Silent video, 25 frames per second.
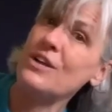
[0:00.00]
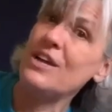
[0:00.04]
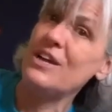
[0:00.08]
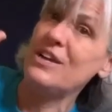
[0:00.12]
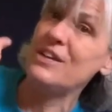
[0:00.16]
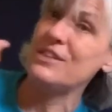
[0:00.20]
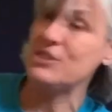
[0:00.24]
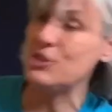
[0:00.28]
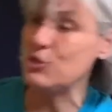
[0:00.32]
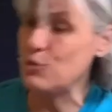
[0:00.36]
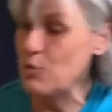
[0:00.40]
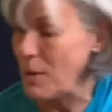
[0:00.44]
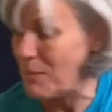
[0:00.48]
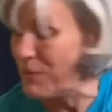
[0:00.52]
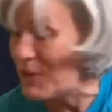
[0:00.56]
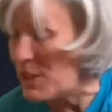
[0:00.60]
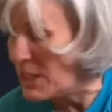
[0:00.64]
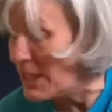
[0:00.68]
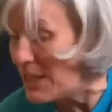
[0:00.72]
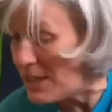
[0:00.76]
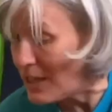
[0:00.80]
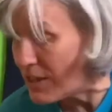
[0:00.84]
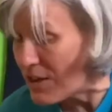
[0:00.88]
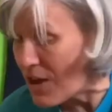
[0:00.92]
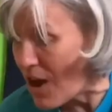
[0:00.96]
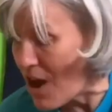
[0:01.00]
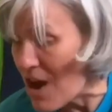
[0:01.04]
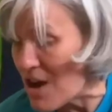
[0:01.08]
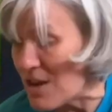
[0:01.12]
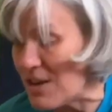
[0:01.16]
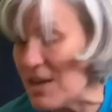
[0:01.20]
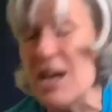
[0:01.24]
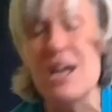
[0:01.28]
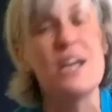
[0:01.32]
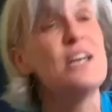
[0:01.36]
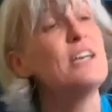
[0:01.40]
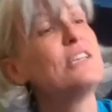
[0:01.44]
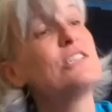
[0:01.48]
scrub the little dog,
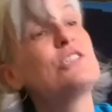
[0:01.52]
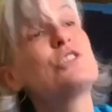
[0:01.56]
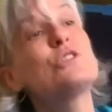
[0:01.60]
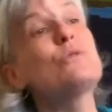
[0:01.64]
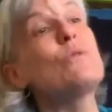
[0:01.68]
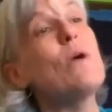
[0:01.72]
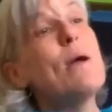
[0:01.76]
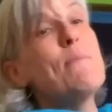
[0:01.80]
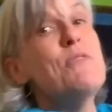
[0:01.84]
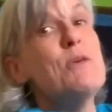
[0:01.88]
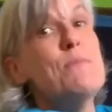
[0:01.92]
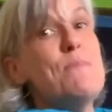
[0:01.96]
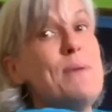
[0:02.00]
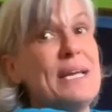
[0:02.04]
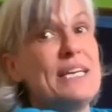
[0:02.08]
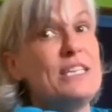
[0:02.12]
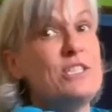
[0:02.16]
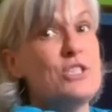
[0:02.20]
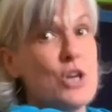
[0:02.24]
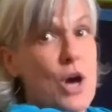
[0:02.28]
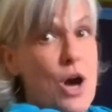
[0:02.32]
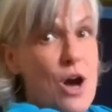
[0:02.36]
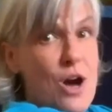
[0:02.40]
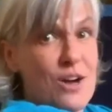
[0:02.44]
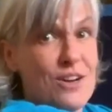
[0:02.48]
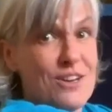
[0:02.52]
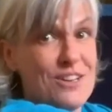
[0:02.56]
scrub the big dog.